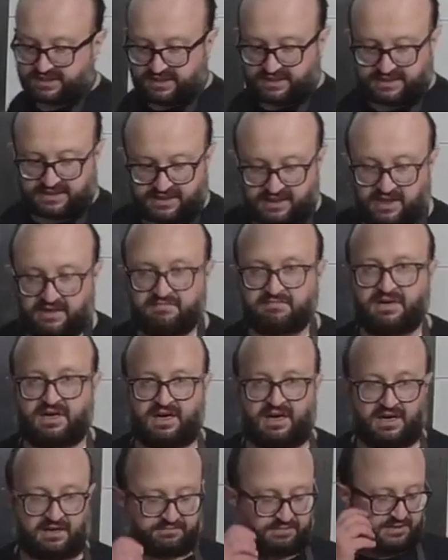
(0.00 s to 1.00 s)
at a time.
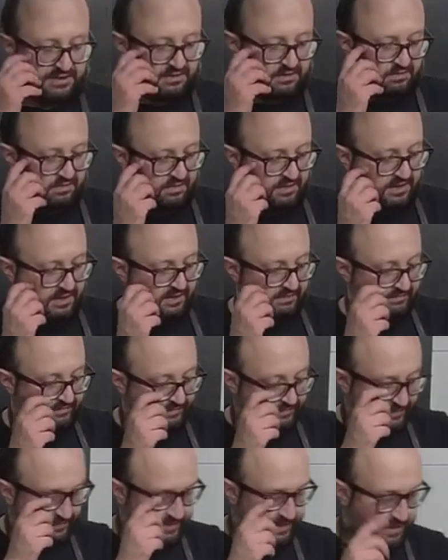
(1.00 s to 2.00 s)
Absolutely.
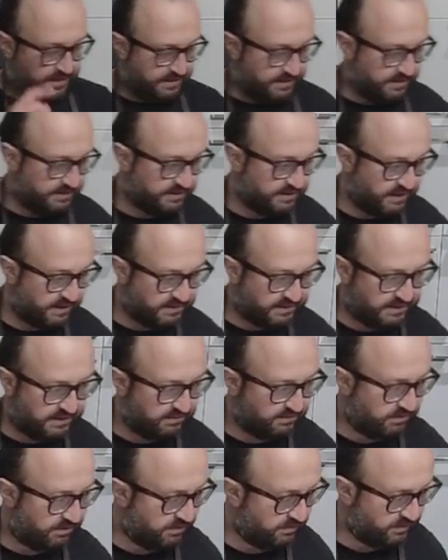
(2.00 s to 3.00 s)
There's nothing
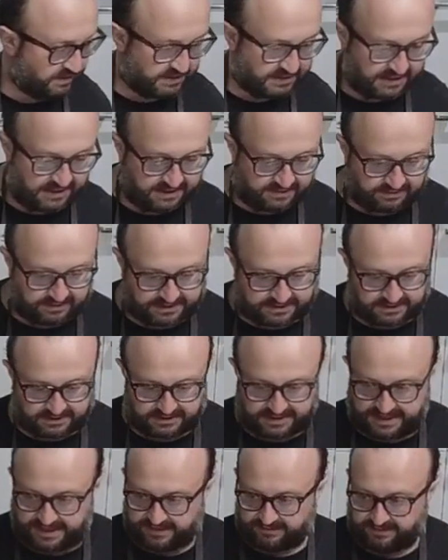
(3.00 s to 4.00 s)
wrong with that
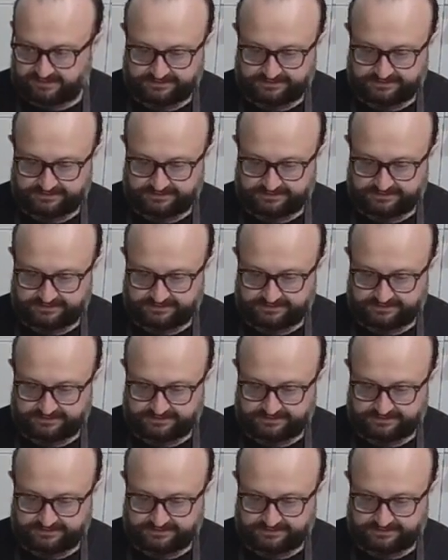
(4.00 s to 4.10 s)
whatsoever.